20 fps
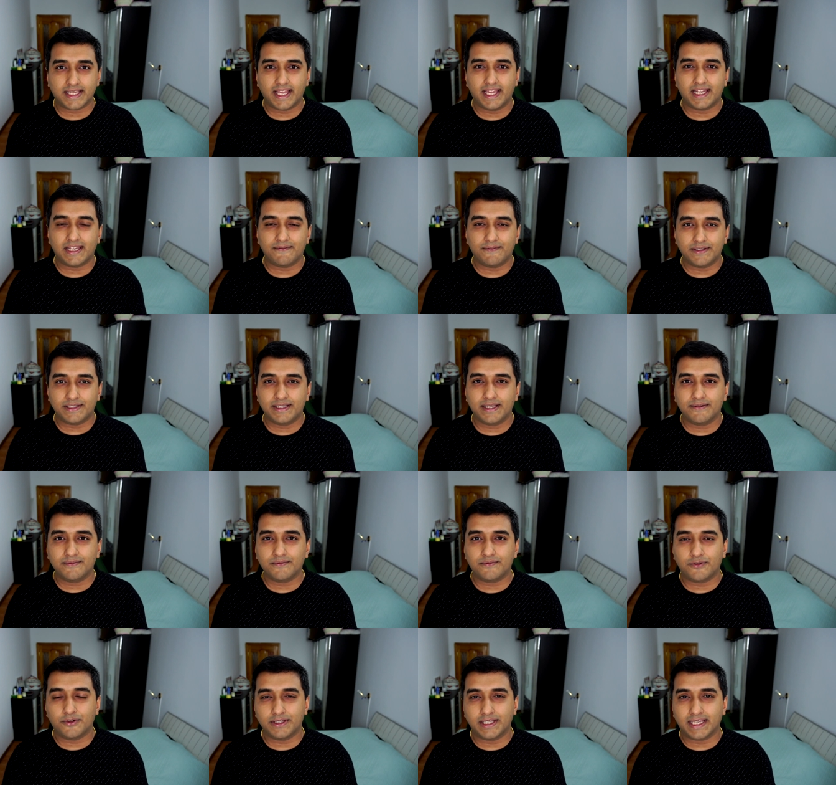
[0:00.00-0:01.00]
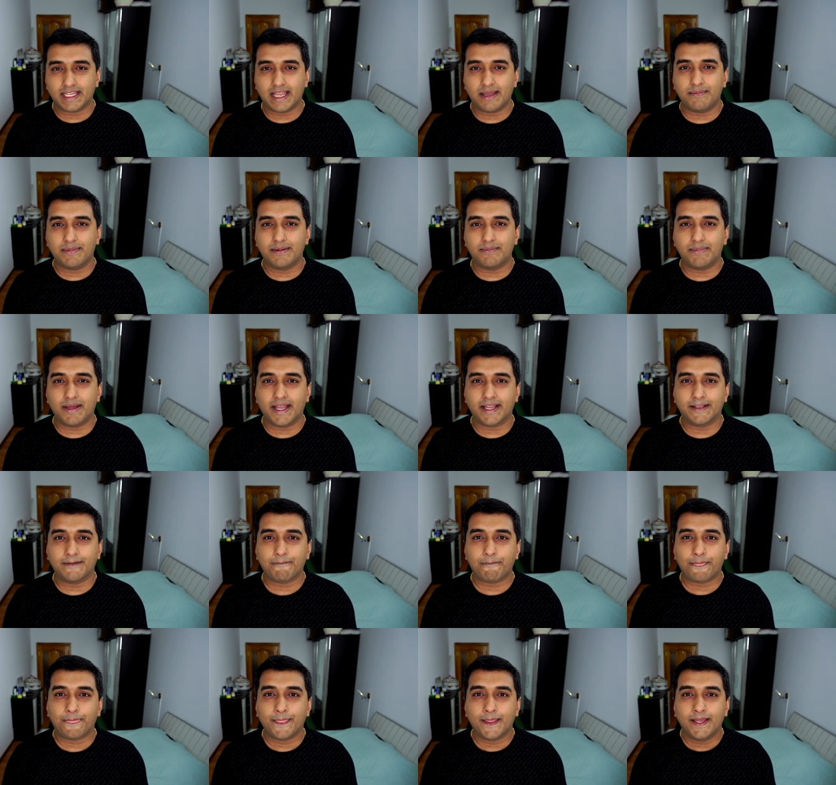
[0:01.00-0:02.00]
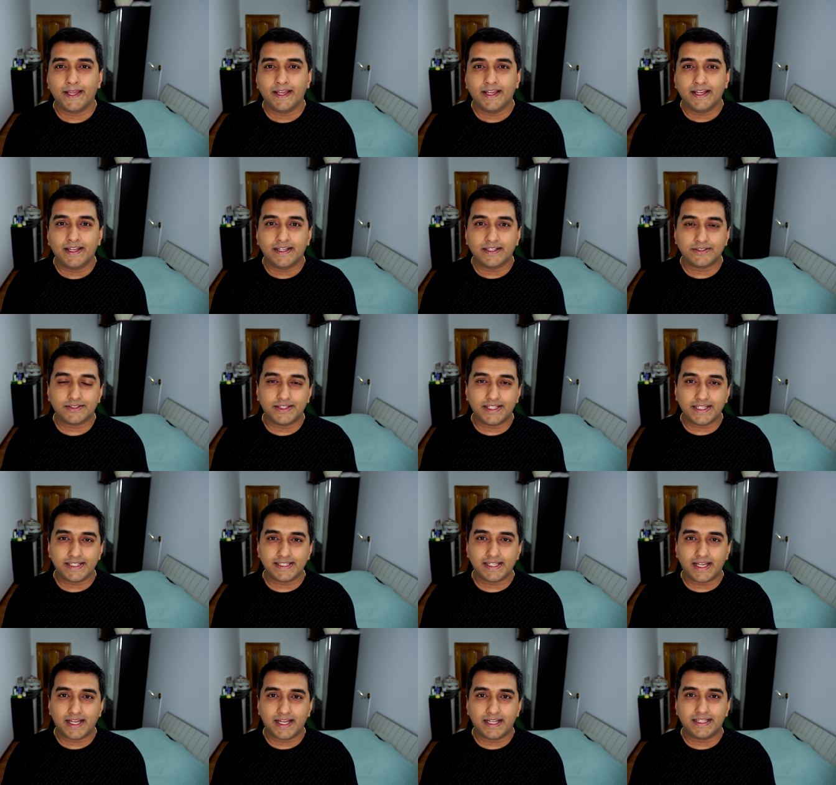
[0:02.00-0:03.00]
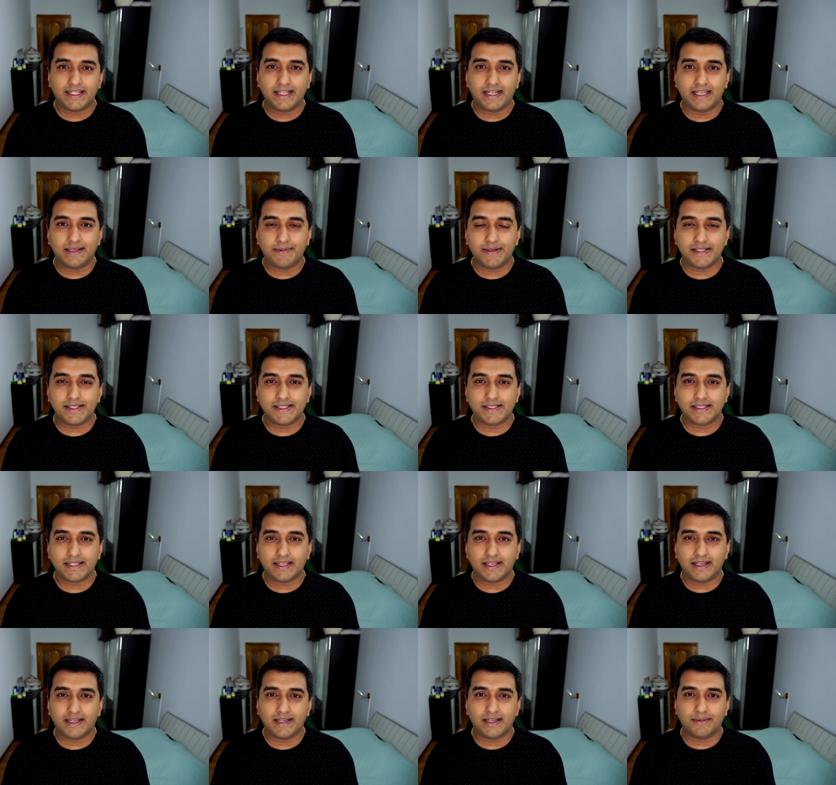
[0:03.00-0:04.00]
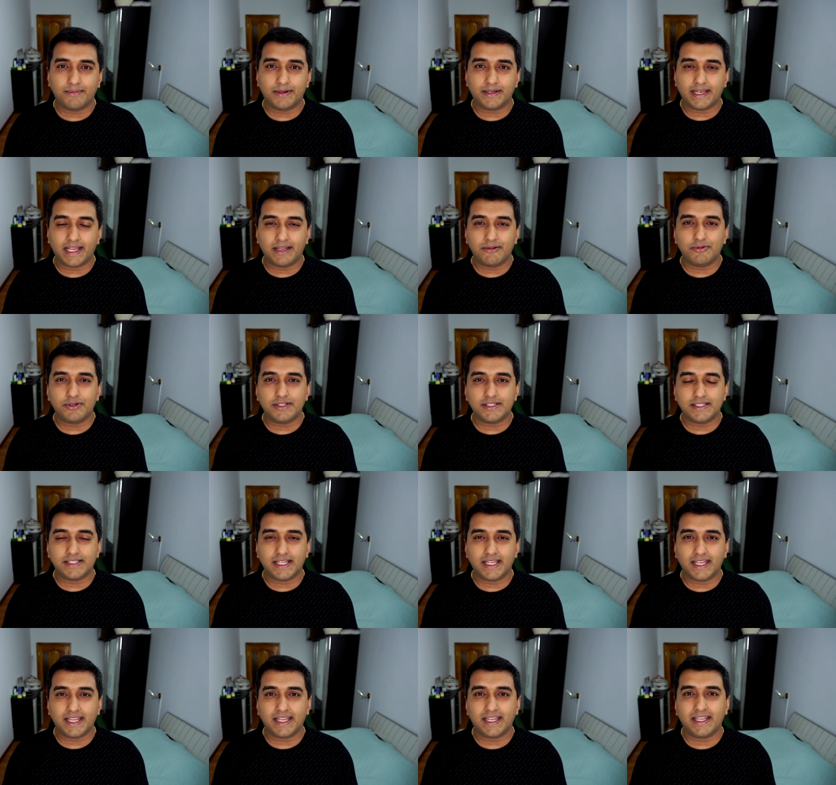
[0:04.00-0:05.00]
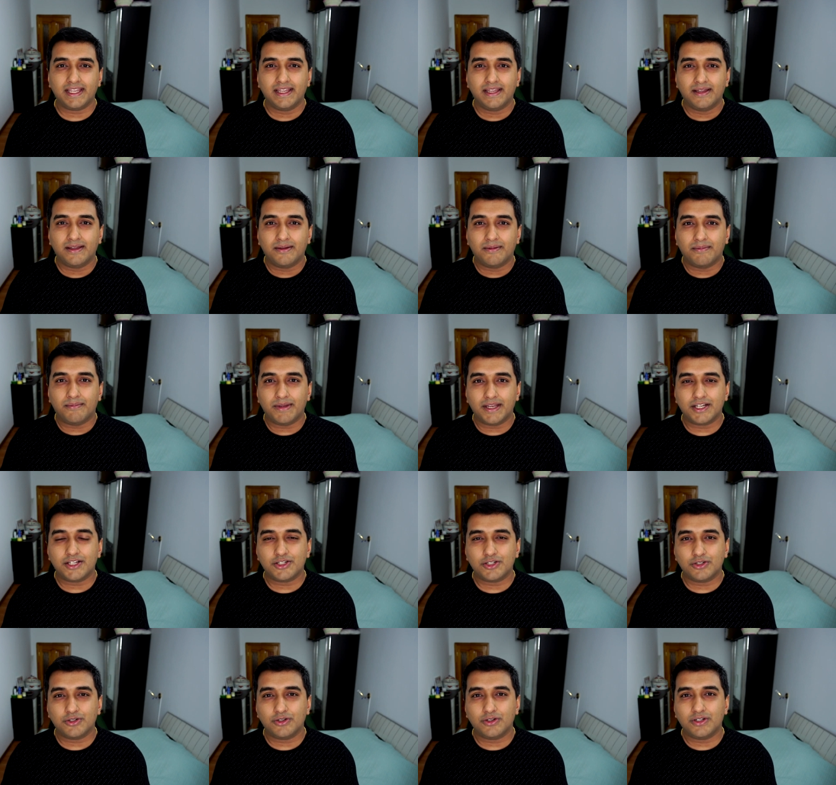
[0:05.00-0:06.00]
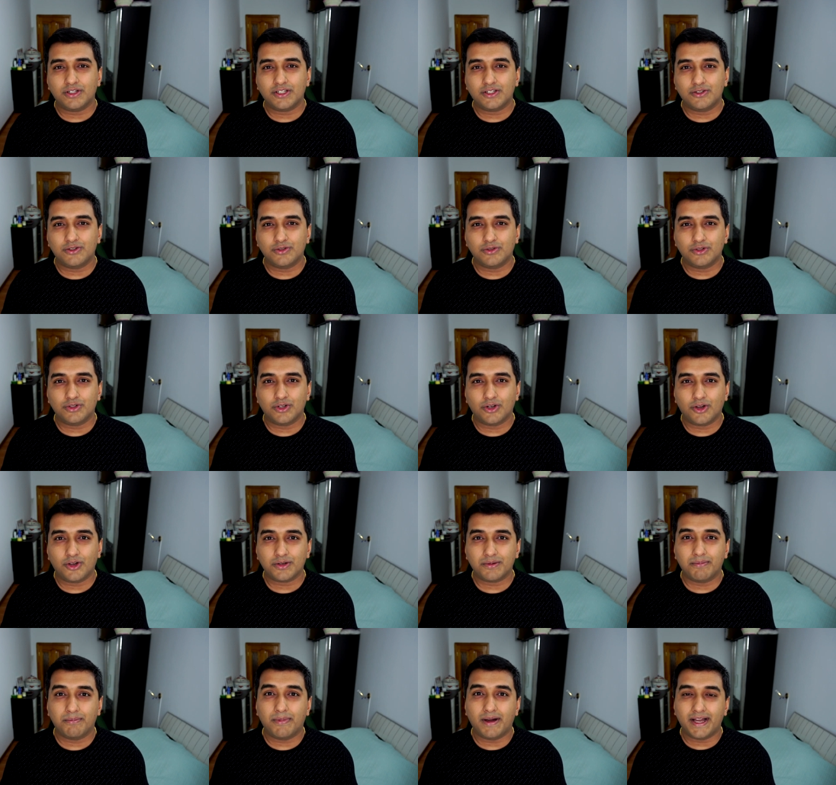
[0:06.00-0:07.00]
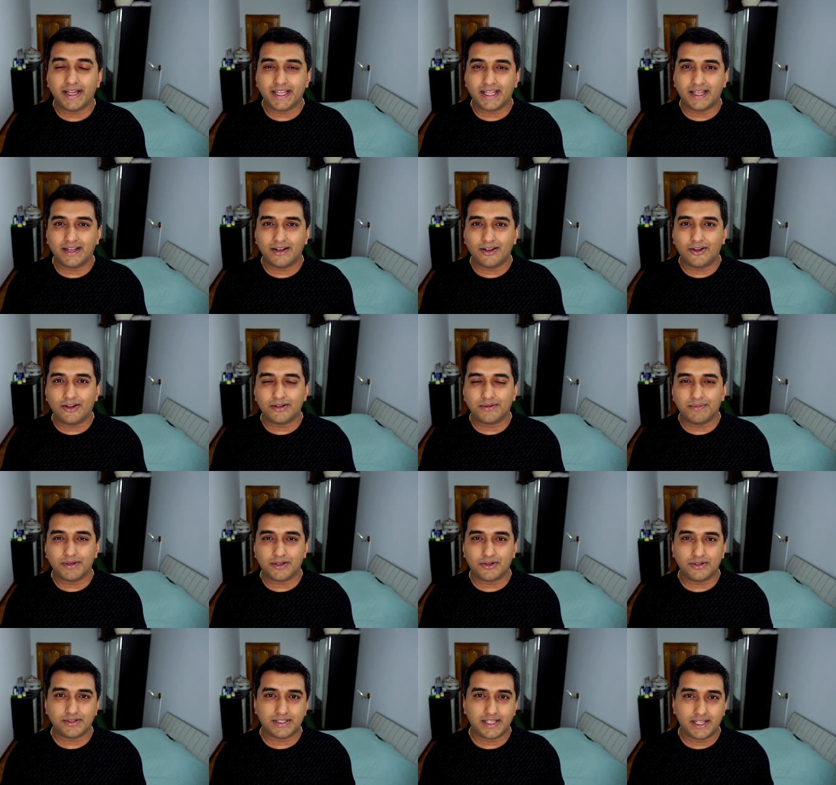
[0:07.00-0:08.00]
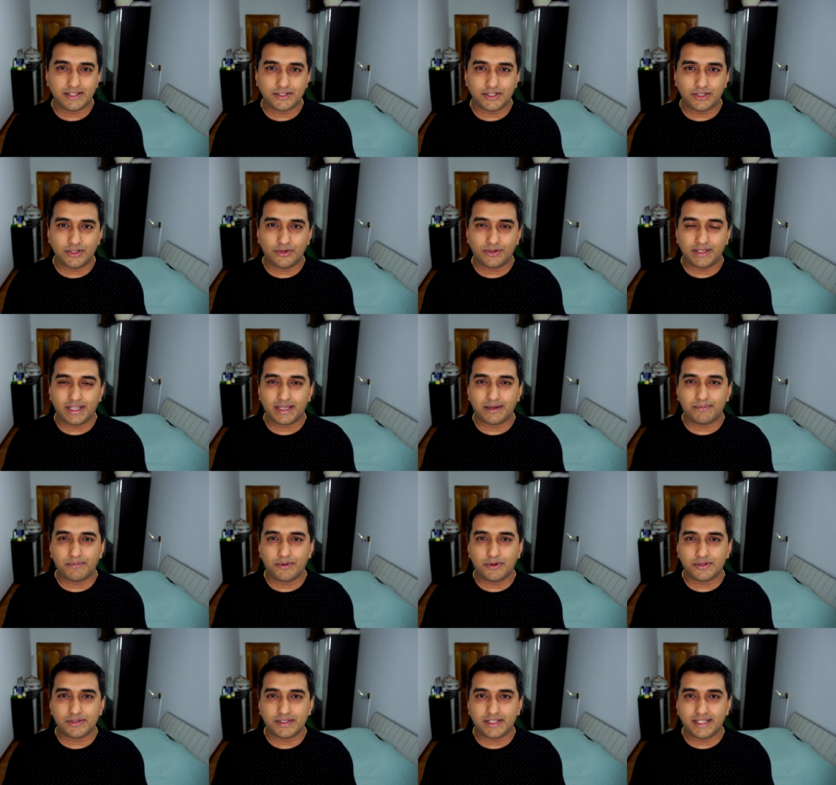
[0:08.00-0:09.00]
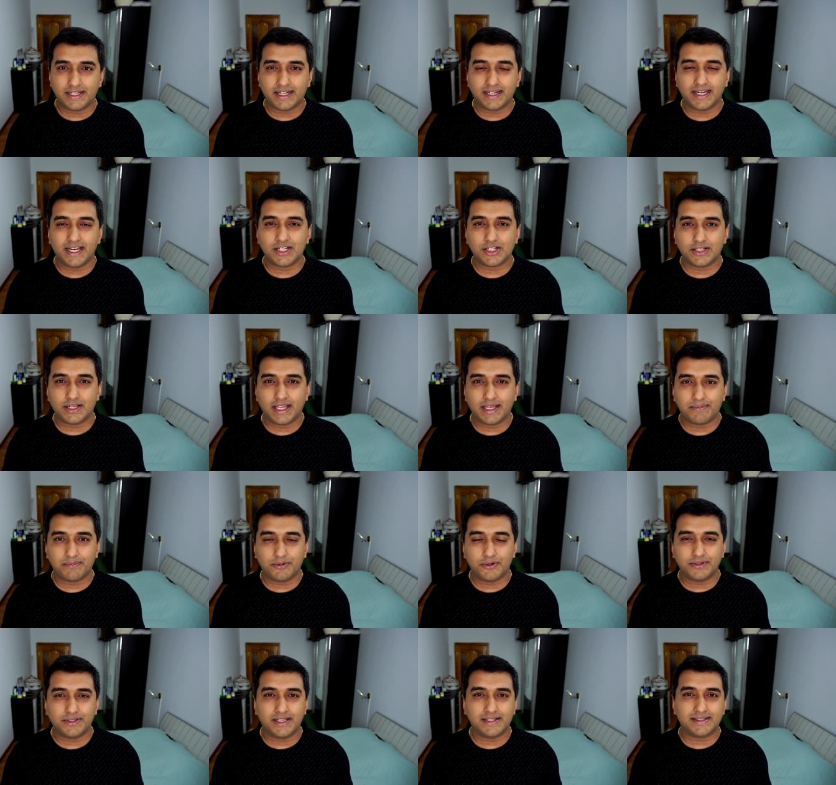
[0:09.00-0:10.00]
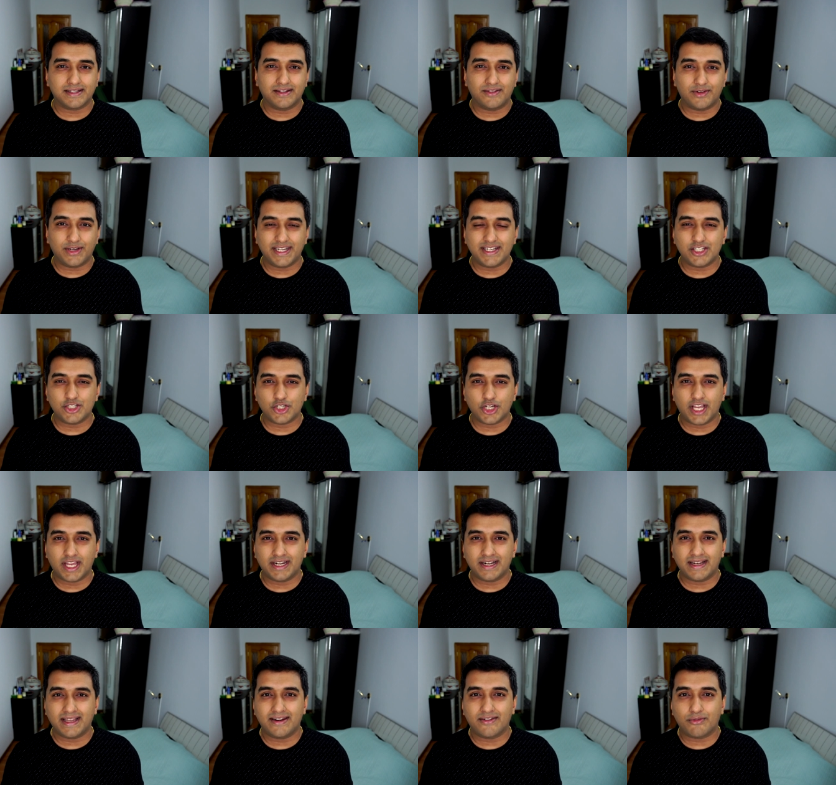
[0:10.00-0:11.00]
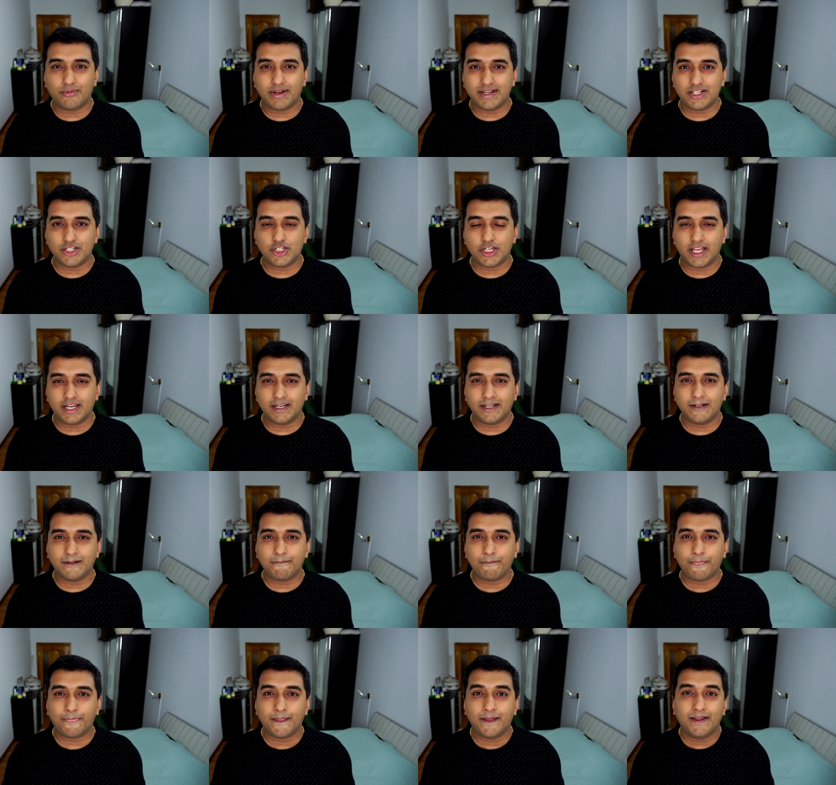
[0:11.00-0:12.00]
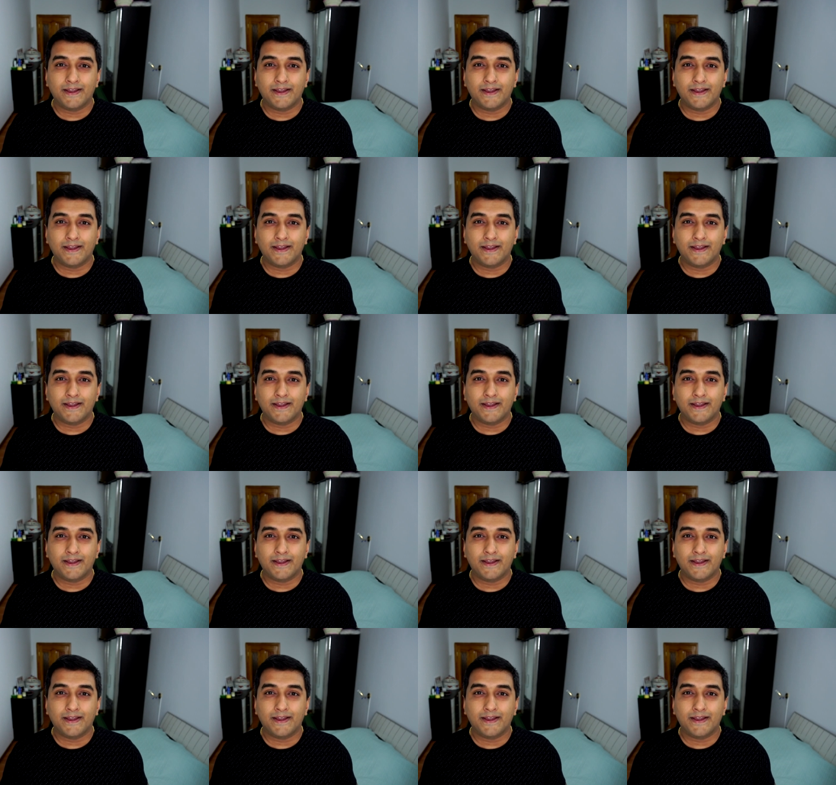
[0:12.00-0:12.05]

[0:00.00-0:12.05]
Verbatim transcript: carry with them for the cabin bag. So these are the limits, uh, but I would say make sure to not buy a lot because as you know in airports international airport there's a green channel and red channel